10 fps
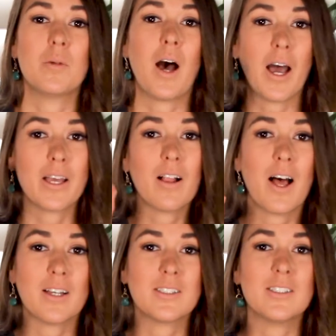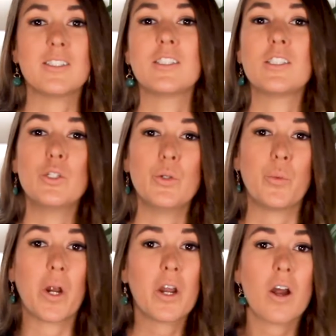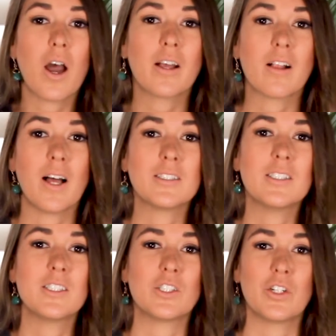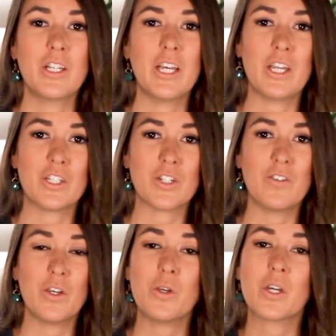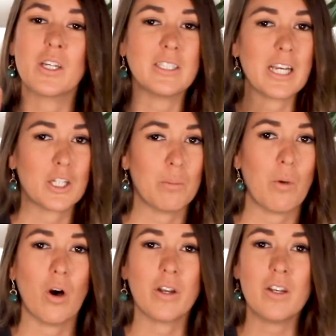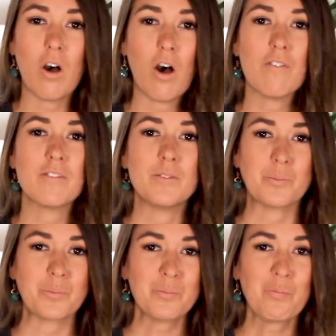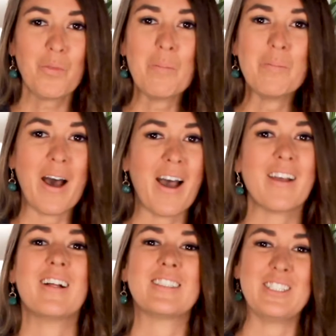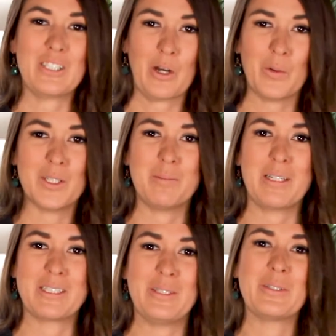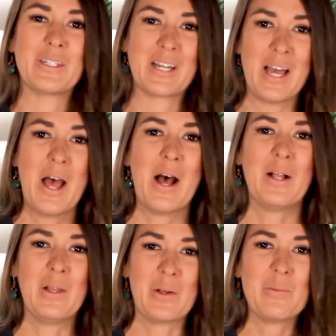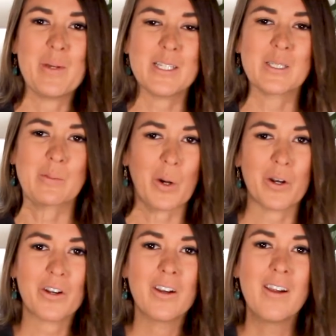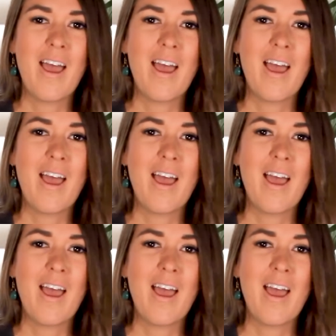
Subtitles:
eyeglasses, to wear your eyeglasses during the interview. You can take them on and off. The eyeglasses always makes you look a little bit smarter.